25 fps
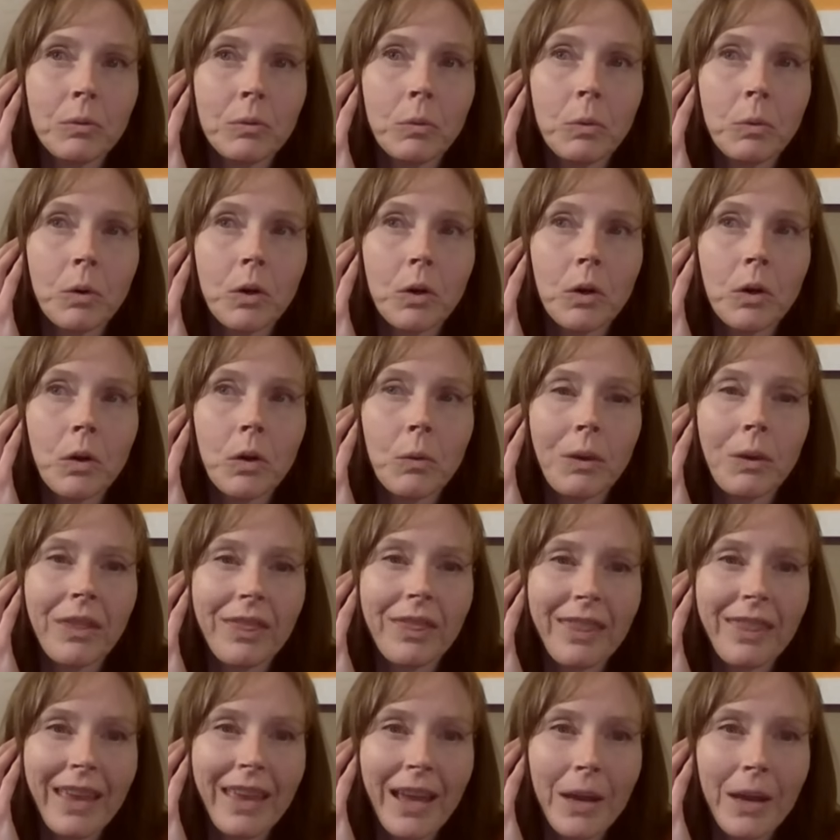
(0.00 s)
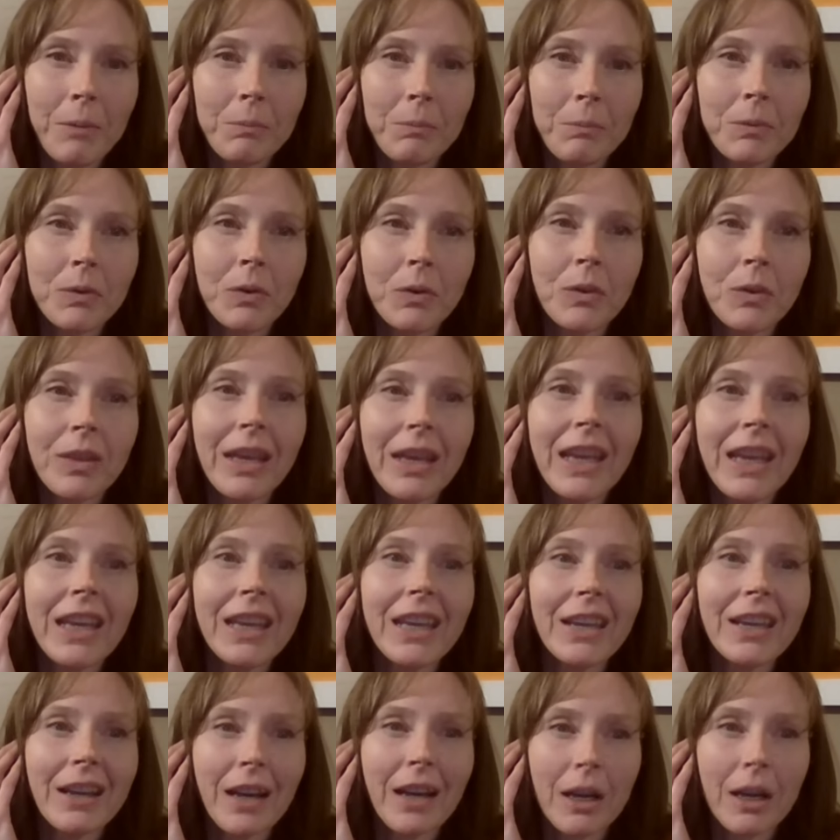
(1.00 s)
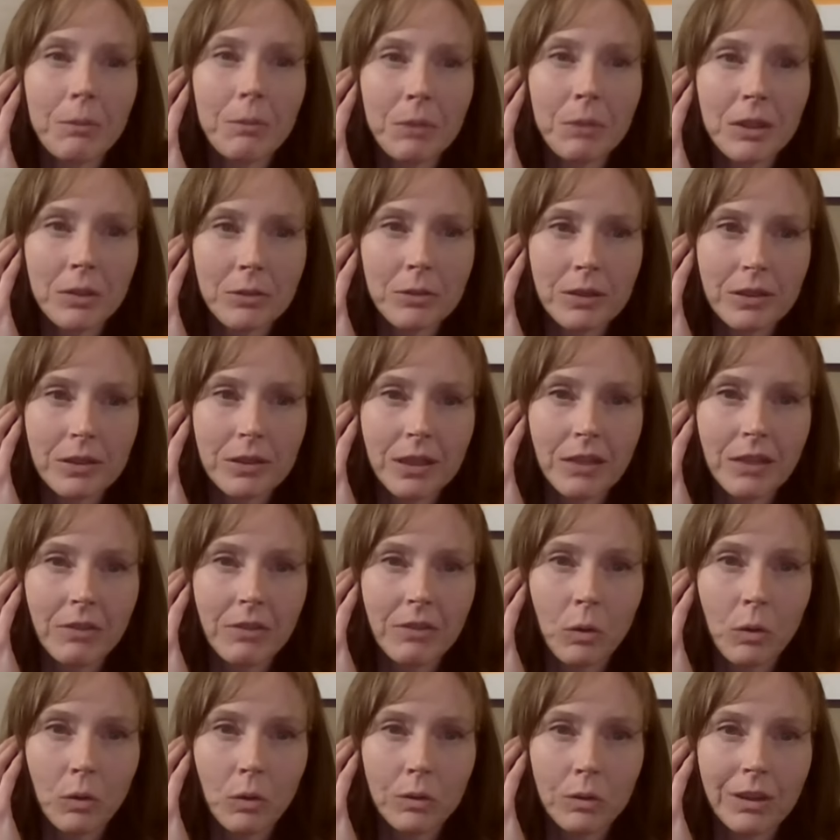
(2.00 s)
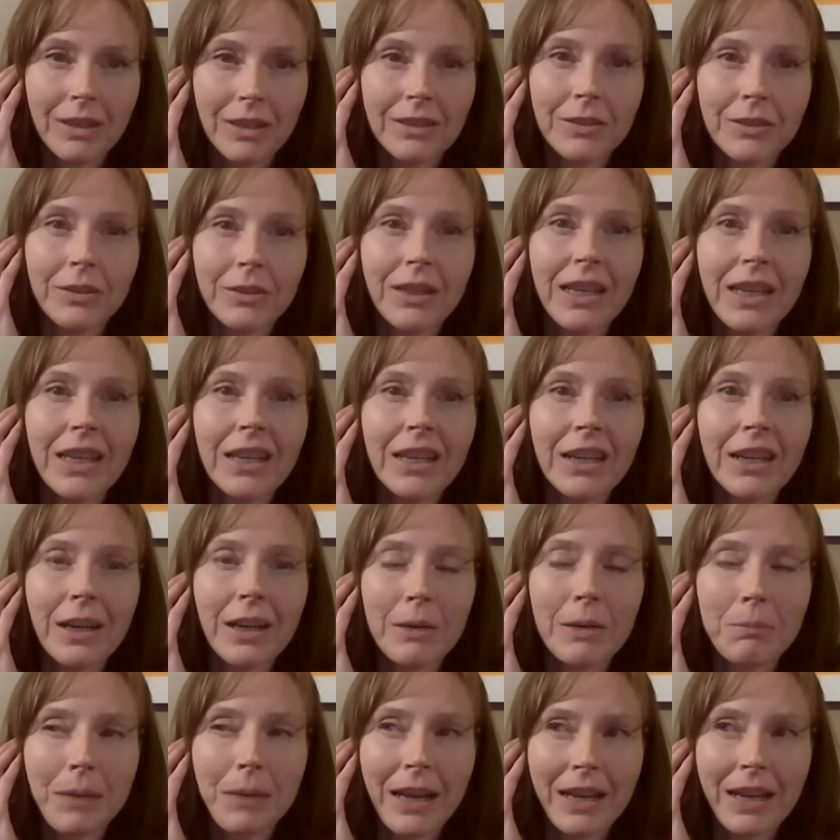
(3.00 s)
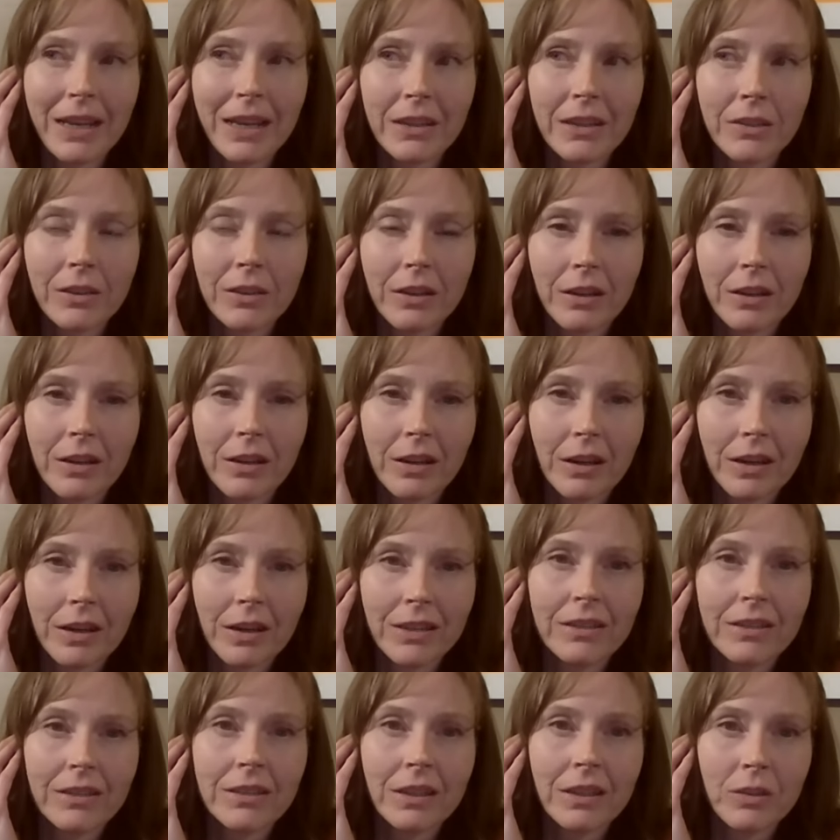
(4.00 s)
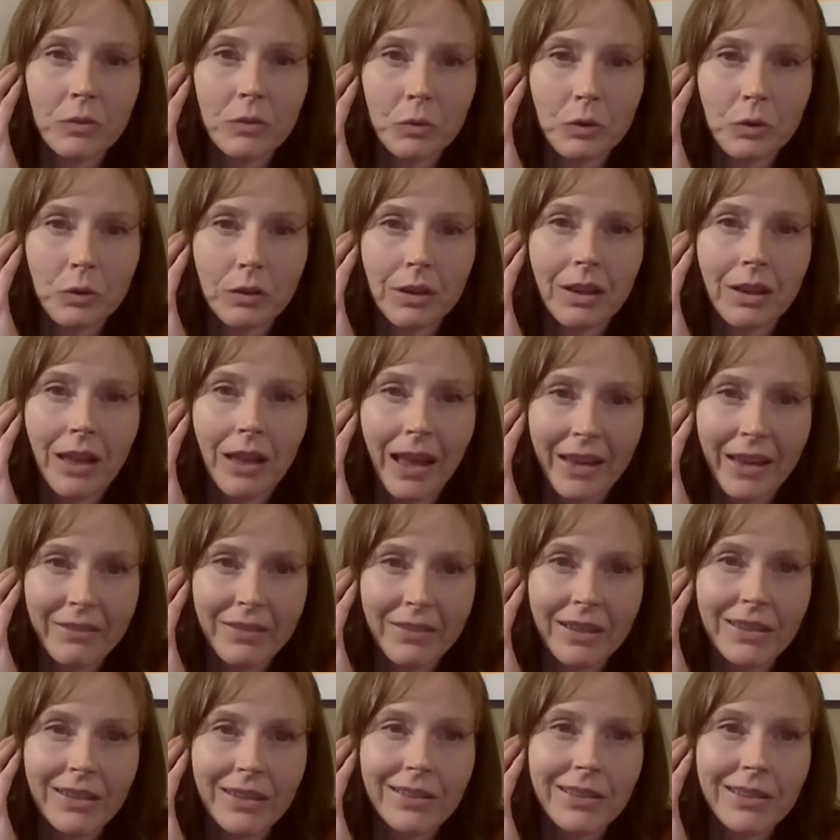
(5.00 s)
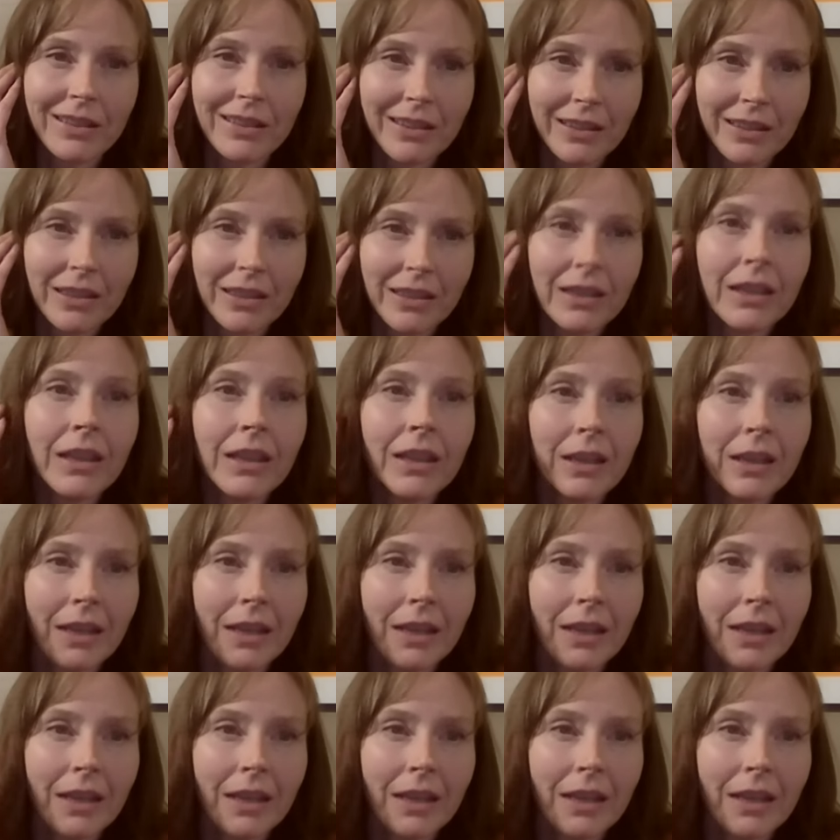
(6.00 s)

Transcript: work with them so they can come into a state of wholeness so they can come back into their instinctual aliveness and